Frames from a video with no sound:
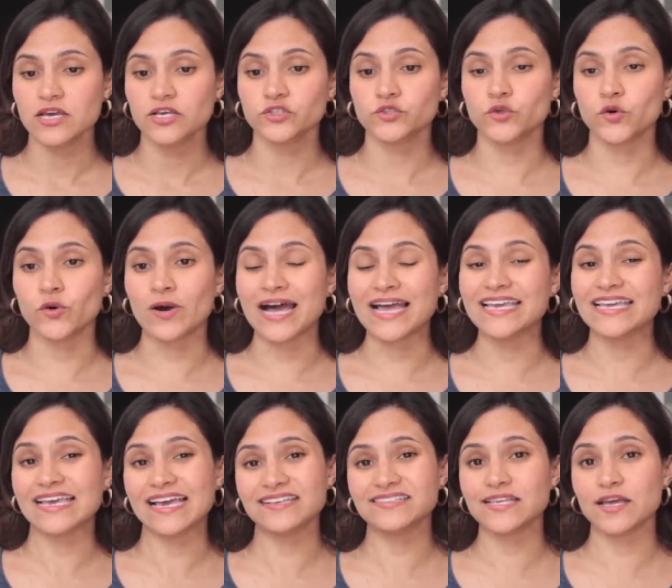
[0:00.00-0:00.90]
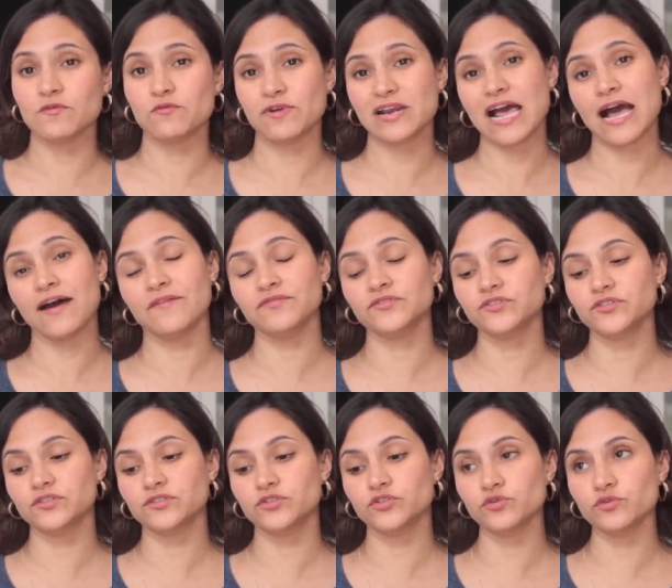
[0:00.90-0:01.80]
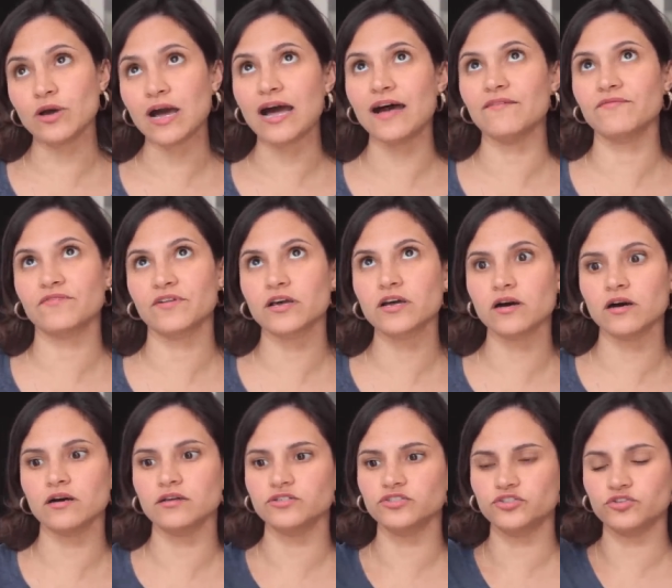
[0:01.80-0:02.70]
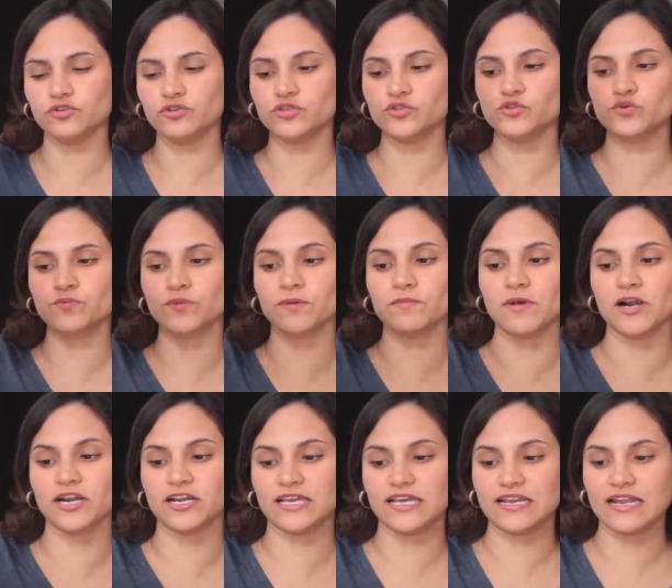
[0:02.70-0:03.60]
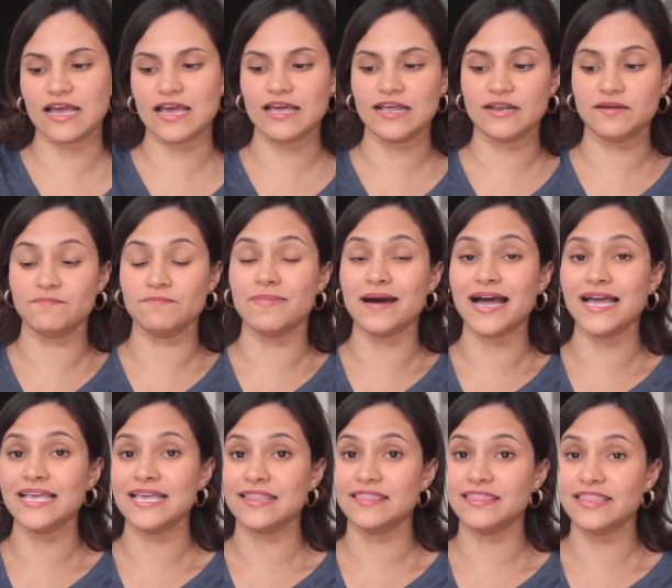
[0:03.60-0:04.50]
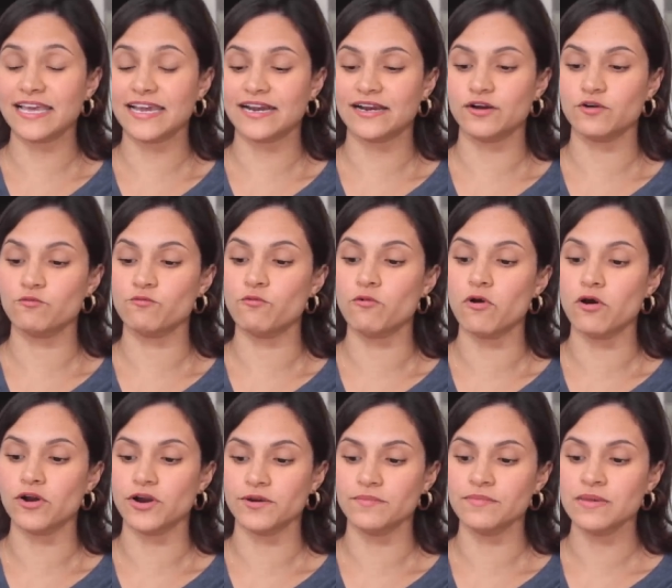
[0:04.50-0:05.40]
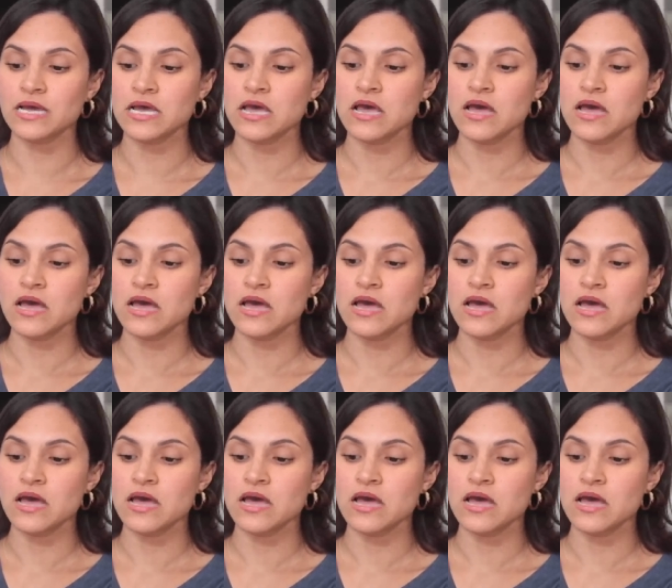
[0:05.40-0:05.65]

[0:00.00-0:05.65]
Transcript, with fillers: So I guess I would have to have gone to the supermarket and buy it there warm,